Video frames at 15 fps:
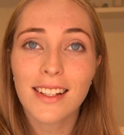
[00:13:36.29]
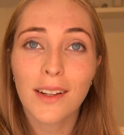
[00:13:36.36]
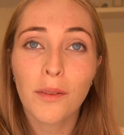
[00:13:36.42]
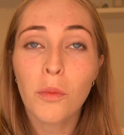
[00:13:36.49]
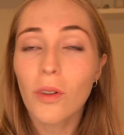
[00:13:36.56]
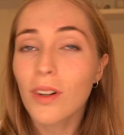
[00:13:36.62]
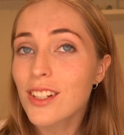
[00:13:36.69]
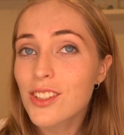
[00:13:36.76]
are
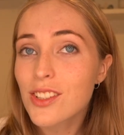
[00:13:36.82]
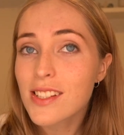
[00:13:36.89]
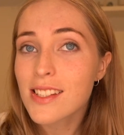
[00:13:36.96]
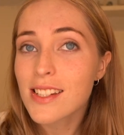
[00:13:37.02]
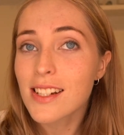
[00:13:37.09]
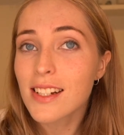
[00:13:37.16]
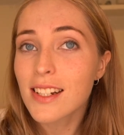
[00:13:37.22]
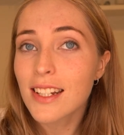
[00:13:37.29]
more
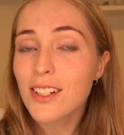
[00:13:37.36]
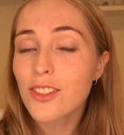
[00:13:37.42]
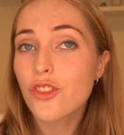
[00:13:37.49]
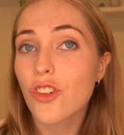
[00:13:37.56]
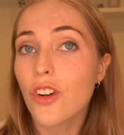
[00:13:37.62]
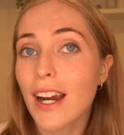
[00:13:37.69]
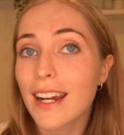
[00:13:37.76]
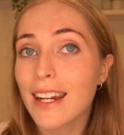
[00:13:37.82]
interested in
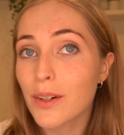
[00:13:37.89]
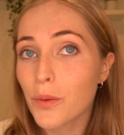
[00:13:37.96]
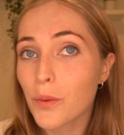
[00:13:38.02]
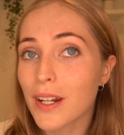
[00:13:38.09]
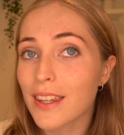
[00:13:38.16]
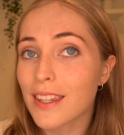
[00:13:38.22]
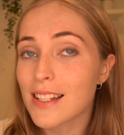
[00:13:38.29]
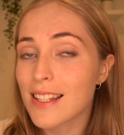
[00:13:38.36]
trying one
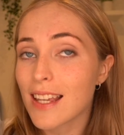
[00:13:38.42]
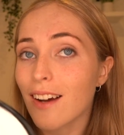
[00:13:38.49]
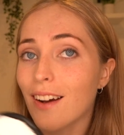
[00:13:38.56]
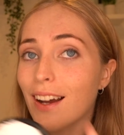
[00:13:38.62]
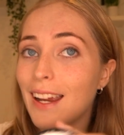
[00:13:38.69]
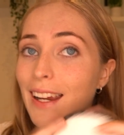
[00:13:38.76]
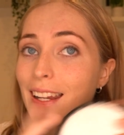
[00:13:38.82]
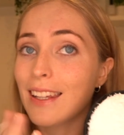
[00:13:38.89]
of these out. I
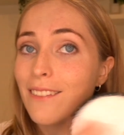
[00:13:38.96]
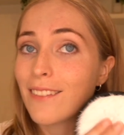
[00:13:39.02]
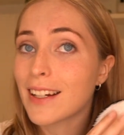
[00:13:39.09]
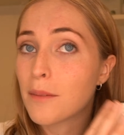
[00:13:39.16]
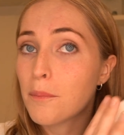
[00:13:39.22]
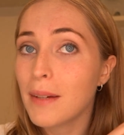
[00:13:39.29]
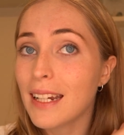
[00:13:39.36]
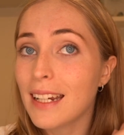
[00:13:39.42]
highly
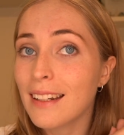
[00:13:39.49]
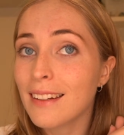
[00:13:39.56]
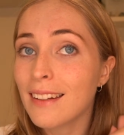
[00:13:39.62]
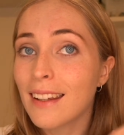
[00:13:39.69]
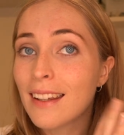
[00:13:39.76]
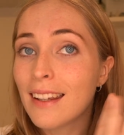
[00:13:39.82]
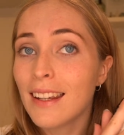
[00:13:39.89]
recommend.